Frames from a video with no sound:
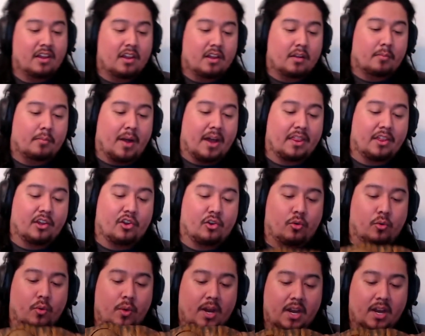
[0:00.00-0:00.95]
by the
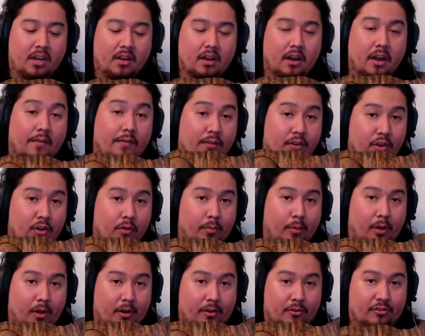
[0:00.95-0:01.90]
Queen of
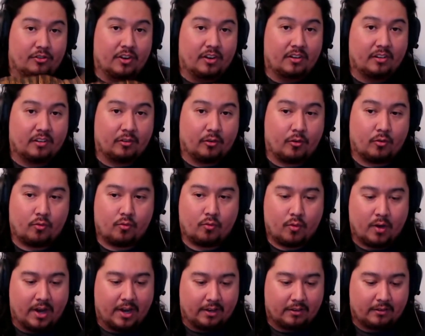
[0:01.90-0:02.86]
Nublar. She's
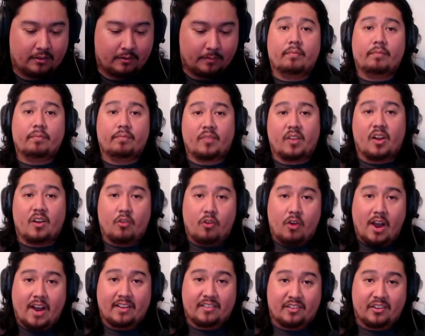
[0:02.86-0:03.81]
great. All
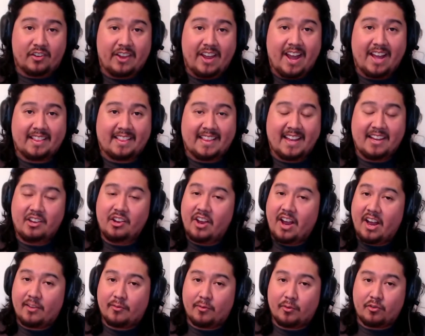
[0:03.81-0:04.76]
right, so yeah, thank you
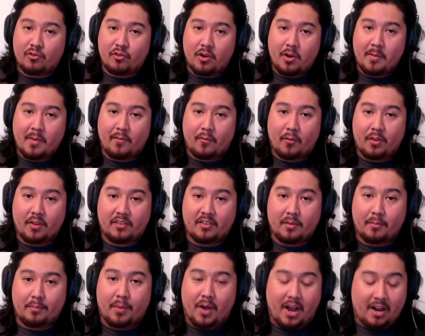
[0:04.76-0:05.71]
guys for joining me for this
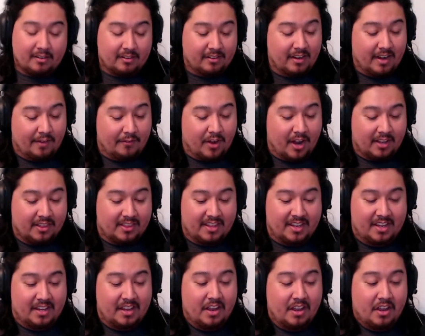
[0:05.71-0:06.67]
unboxing. I've got
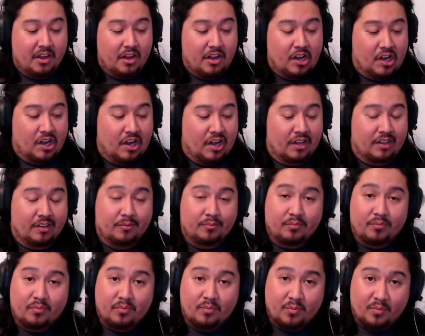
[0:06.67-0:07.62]
the
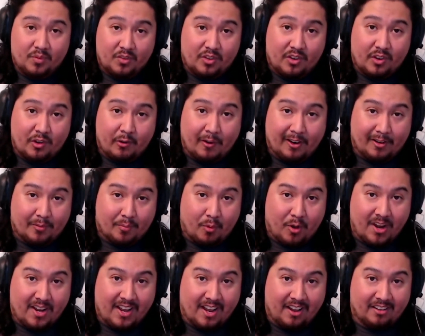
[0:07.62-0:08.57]
T-Rex
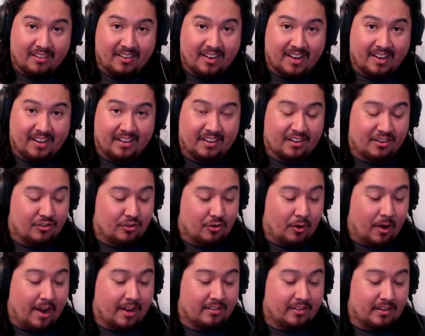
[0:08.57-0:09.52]
breakout set,
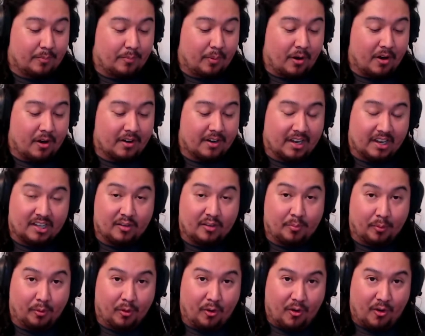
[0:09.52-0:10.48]
Jurassic Park
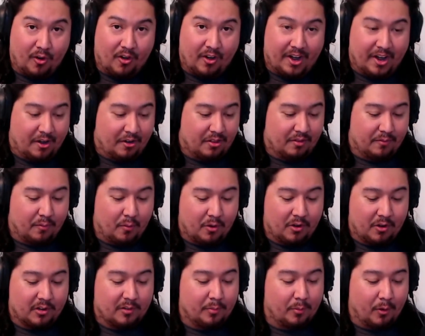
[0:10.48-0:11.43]
Explorer here, the Ford
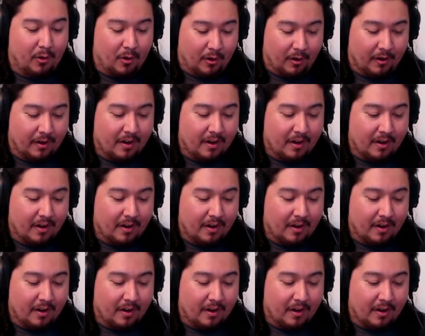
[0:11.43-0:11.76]
Explorer,